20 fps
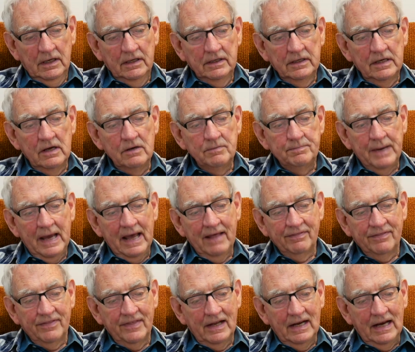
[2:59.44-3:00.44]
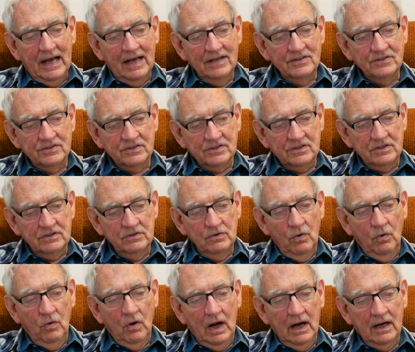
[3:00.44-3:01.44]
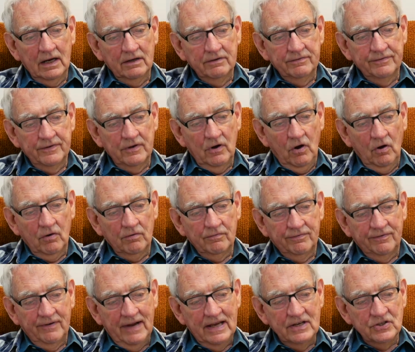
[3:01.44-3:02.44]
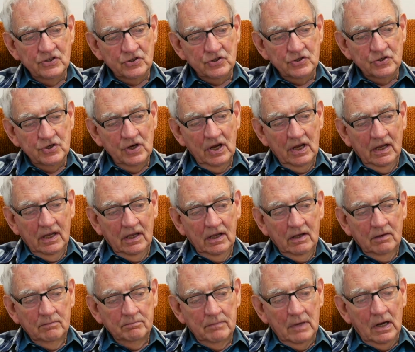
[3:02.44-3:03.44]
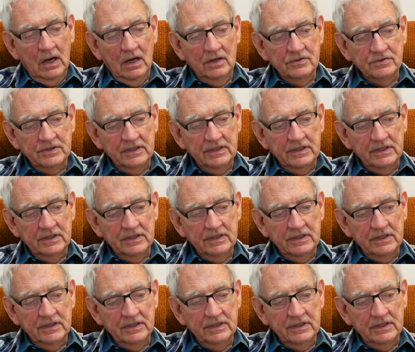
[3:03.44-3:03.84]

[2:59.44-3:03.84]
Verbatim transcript: No panther lust nor hunger for hot flesh mars